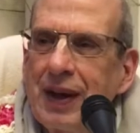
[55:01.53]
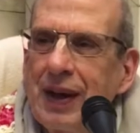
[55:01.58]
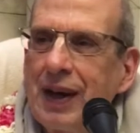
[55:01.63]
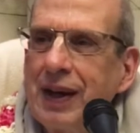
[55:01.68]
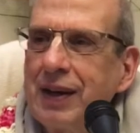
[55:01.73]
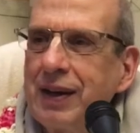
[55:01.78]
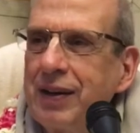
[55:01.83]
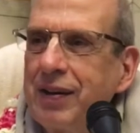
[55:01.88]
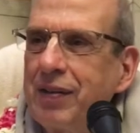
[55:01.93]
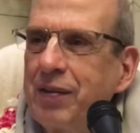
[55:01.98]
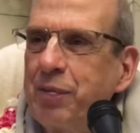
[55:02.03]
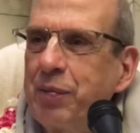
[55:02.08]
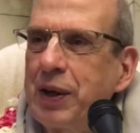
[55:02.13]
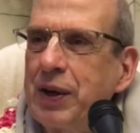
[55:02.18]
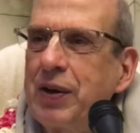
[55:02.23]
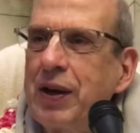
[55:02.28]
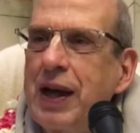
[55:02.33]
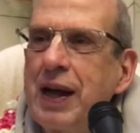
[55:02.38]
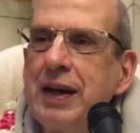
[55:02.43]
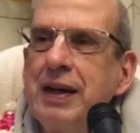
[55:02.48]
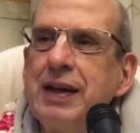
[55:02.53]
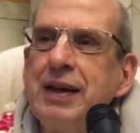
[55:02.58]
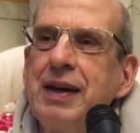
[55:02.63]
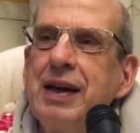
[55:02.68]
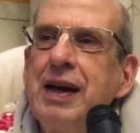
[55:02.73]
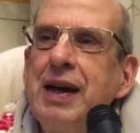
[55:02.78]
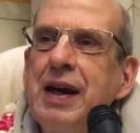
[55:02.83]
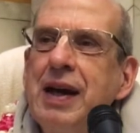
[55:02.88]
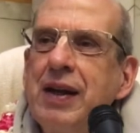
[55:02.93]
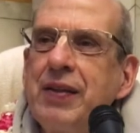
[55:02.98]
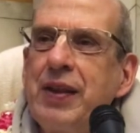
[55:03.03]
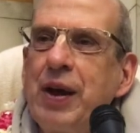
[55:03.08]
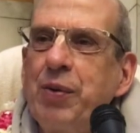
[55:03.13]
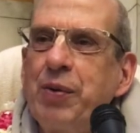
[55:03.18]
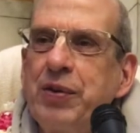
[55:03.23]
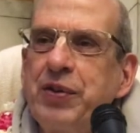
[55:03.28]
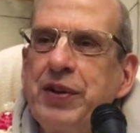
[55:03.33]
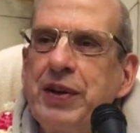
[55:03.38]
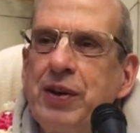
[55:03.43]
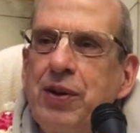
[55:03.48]
And
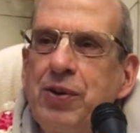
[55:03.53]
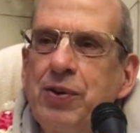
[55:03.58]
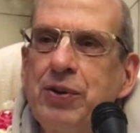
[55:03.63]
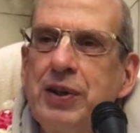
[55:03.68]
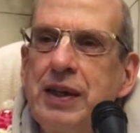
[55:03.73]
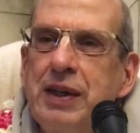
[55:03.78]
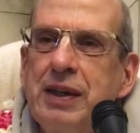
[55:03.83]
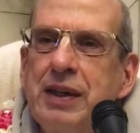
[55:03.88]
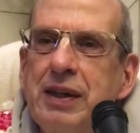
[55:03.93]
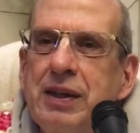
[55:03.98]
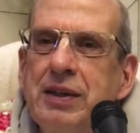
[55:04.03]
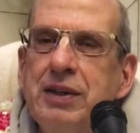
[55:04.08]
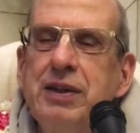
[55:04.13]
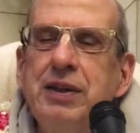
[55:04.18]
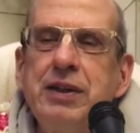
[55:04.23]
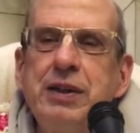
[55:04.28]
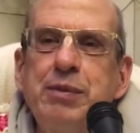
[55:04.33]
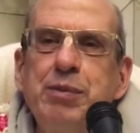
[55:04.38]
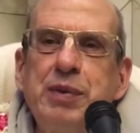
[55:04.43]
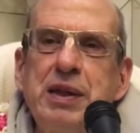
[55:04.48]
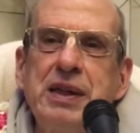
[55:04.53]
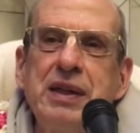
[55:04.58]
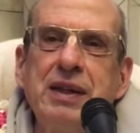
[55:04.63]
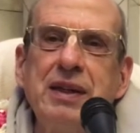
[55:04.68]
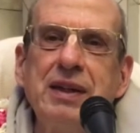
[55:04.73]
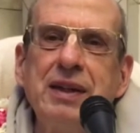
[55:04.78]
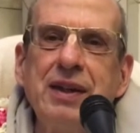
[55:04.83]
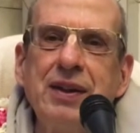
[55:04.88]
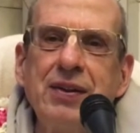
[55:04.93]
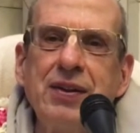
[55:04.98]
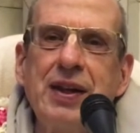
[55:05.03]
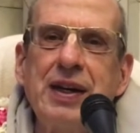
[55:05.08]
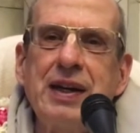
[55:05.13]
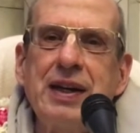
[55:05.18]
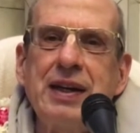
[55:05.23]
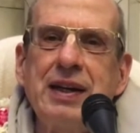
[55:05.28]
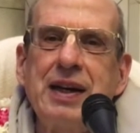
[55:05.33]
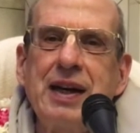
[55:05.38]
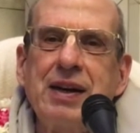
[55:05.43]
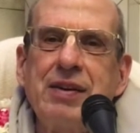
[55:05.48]
that was the only good meal that
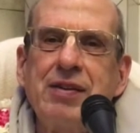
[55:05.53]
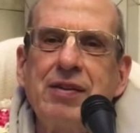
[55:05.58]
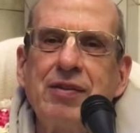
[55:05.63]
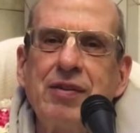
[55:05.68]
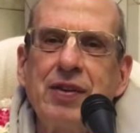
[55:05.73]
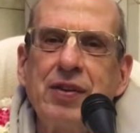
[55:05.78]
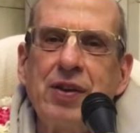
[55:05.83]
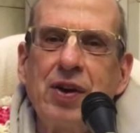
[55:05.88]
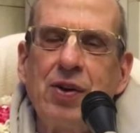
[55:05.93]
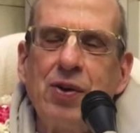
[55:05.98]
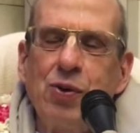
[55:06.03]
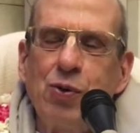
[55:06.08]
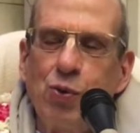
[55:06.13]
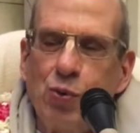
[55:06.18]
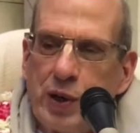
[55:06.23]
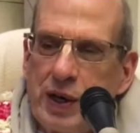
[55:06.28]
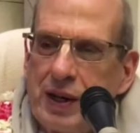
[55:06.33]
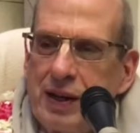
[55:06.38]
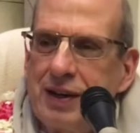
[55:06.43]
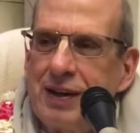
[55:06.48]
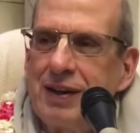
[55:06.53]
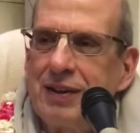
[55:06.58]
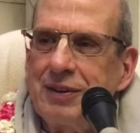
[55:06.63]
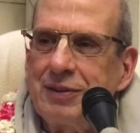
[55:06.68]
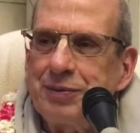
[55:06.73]
he got the whole week.